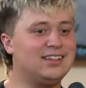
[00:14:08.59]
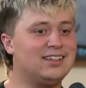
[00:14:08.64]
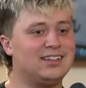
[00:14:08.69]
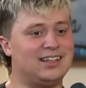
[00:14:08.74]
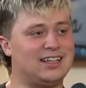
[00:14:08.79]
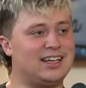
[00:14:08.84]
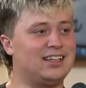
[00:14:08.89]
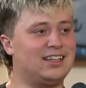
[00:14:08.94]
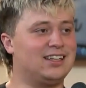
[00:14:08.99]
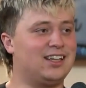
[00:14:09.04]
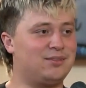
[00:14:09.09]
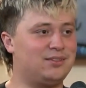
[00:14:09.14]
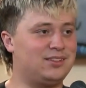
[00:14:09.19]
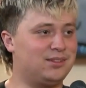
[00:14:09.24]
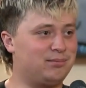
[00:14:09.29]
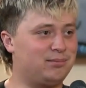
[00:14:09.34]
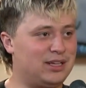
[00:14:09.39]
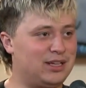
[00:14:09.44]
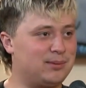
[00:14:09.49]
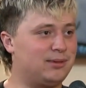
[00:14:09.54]
Like I'd love to
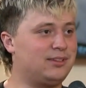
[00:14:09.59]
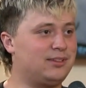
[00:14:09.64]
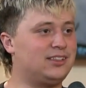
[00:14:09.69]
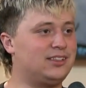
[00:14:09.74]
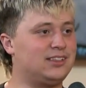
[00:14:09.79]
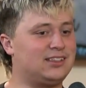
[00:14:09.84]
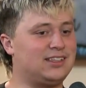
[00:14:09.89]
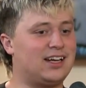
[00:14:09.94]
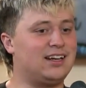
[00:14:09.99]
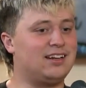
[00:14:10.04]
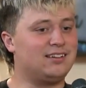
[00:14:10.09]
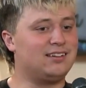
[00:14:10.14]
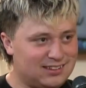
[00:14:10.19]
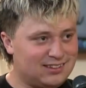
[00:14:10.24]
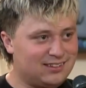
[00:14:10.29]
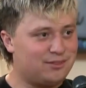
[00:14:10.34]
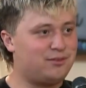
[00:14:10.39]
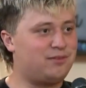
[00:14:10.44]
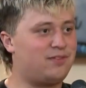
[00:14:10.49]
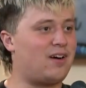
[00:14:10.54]
be able to just kind of
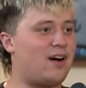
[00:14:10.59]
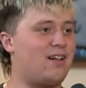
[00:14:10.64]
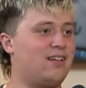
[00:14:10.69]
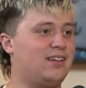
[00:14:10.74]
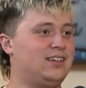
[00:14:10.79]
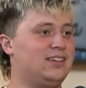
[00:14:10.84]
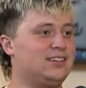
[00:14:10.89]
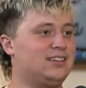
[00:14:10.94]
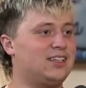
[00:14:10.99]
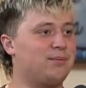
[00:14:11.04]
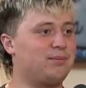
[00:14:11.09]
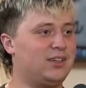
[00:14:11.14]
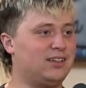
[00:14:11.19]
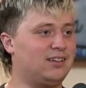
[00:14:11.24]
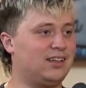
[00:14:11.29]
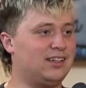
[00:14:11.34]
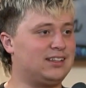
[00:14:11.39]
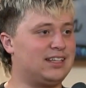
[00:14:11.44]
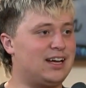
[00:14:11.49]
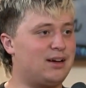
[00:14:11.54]
fall into something yeah,
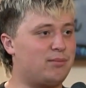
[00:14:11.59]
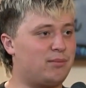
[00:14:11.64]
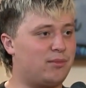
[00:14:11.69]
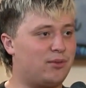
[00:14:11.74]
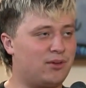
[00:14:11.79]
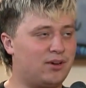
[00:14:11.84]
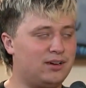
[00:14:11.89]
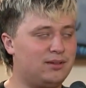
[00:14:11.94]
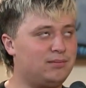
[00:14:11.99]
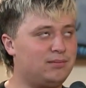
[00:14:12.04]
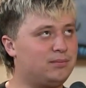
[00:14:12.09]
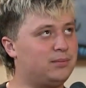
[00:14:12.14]
like totally. that more.